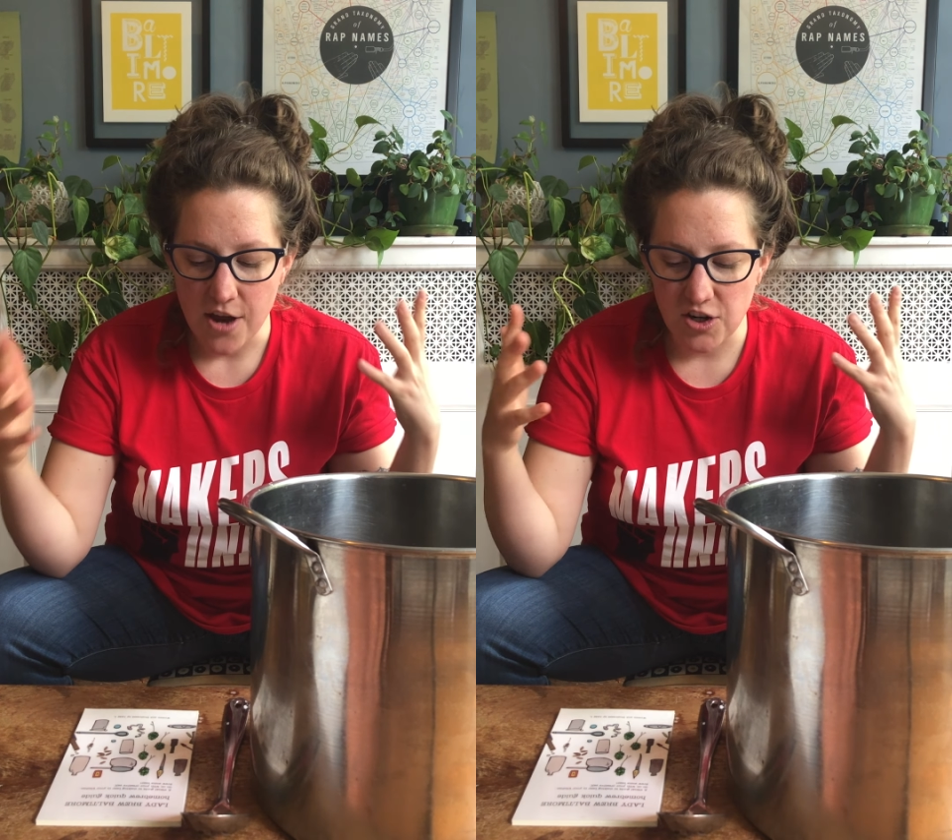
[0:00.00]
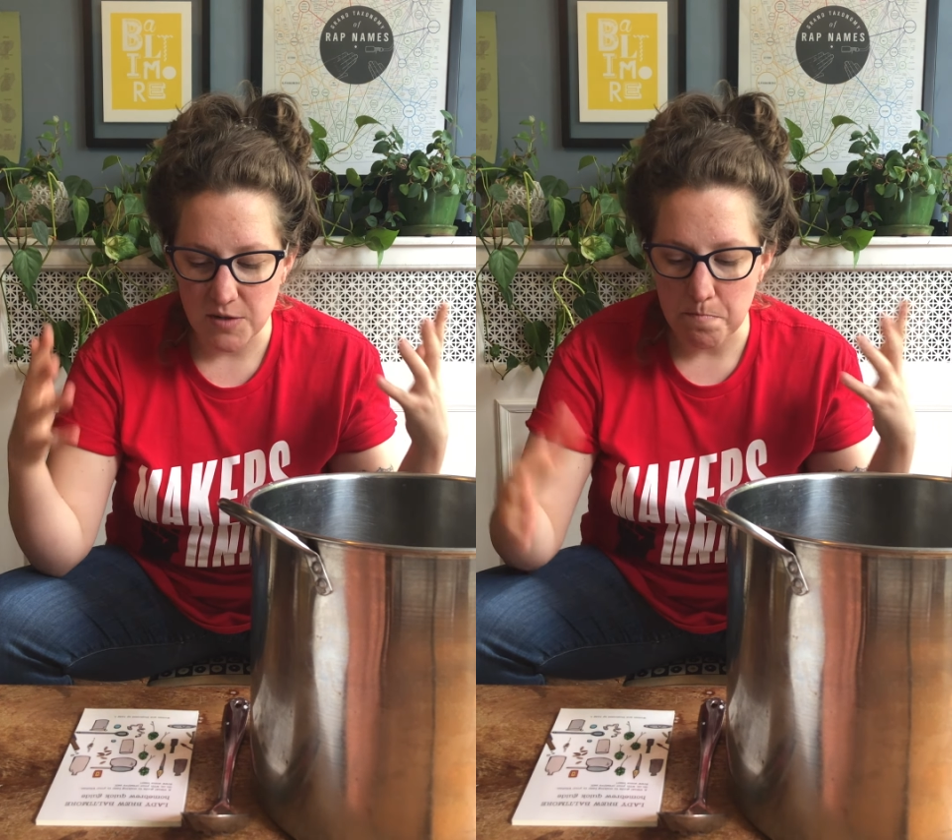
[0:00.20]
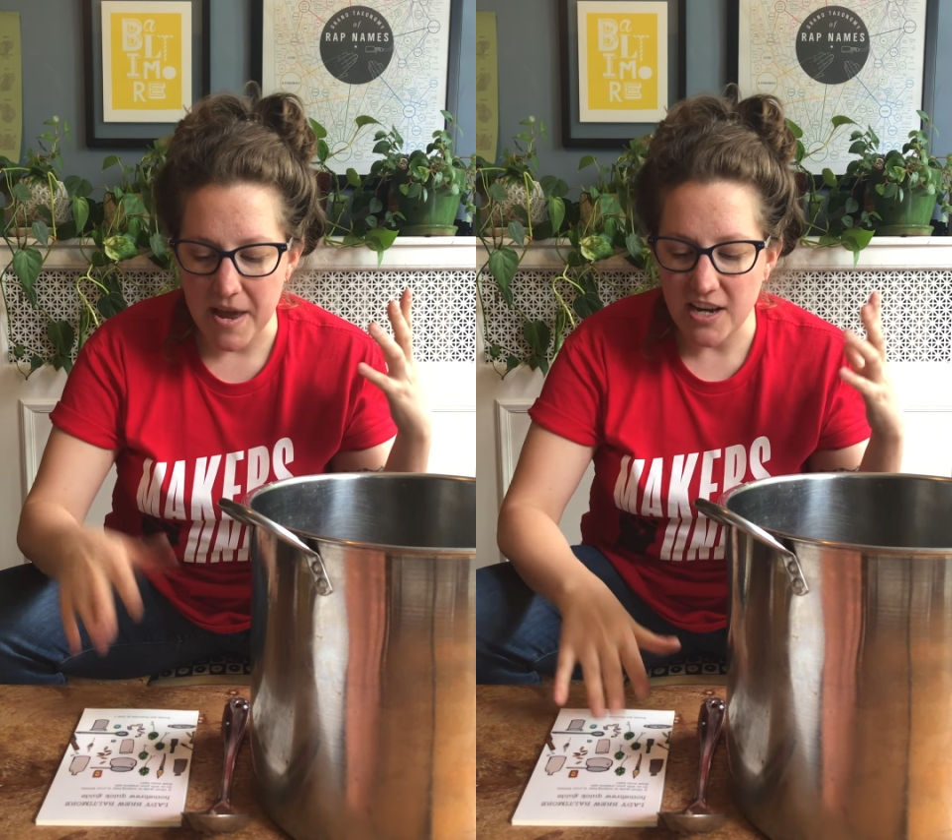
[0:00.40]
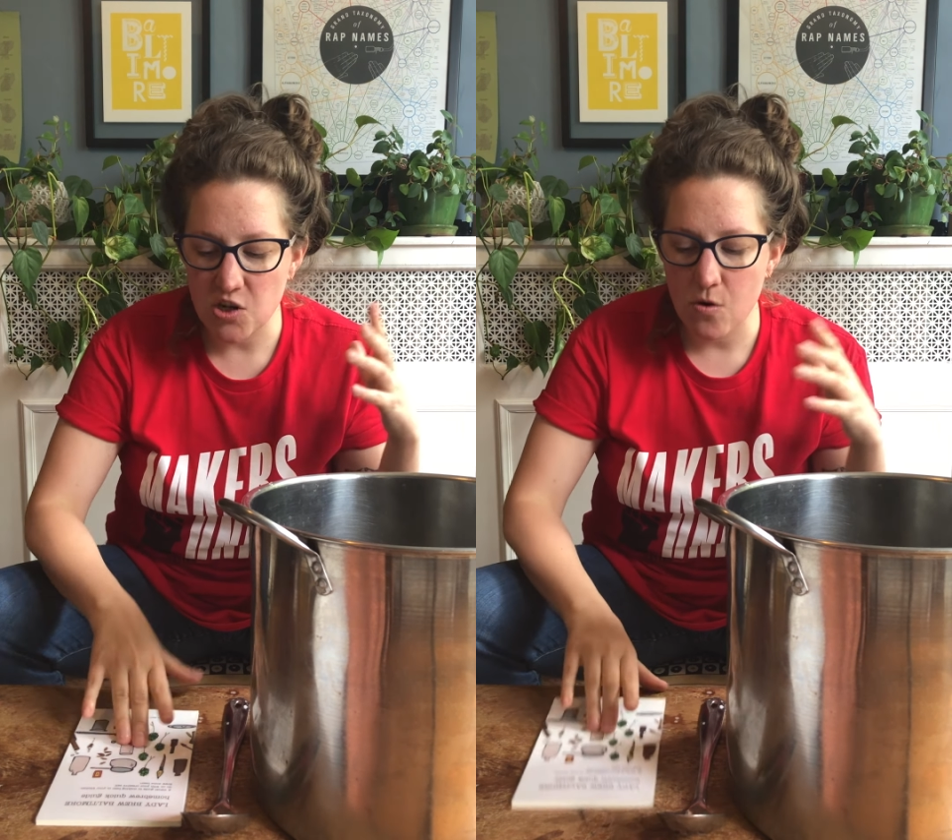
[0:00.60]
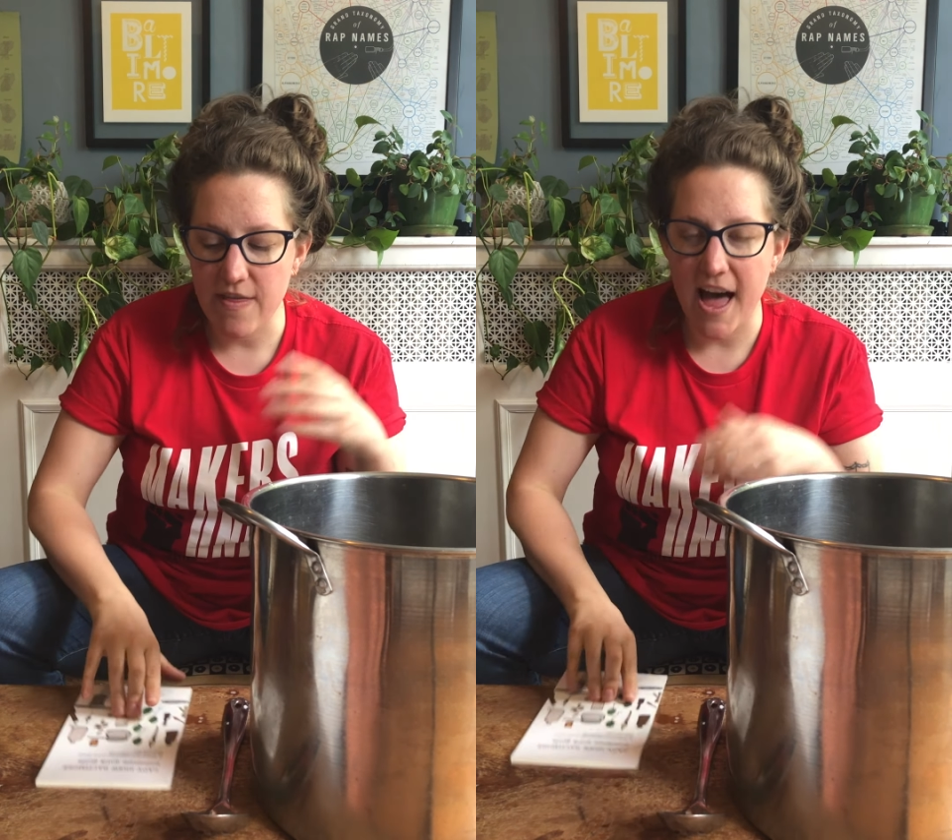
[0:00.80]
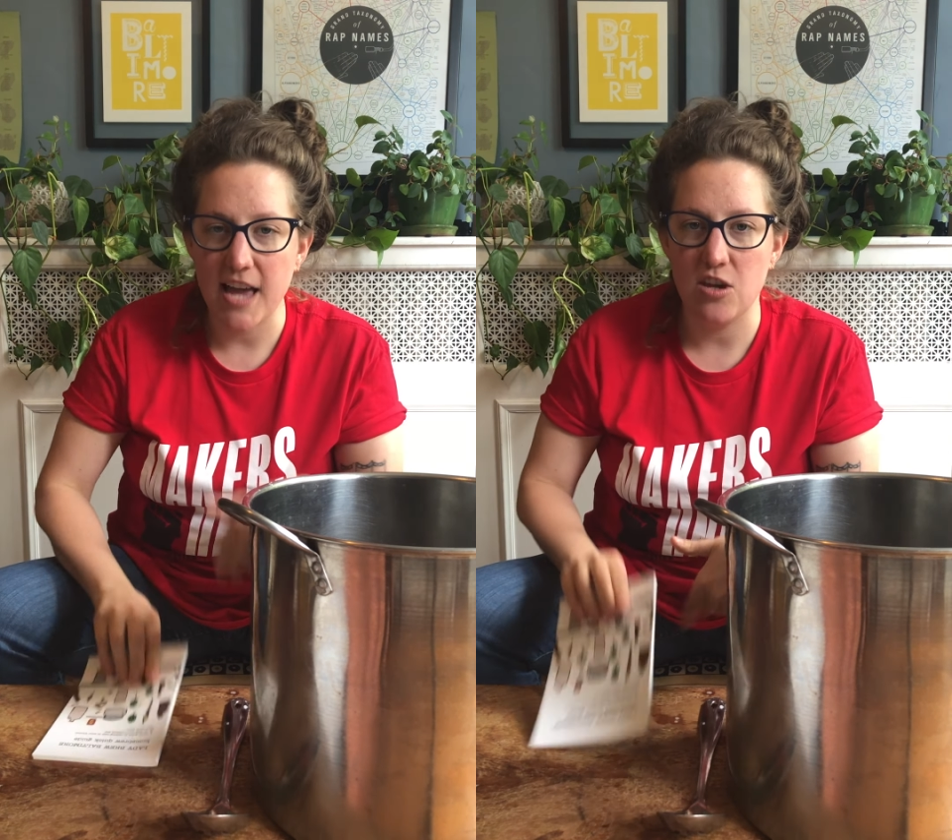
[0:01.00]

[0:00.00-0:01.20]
Just make sure that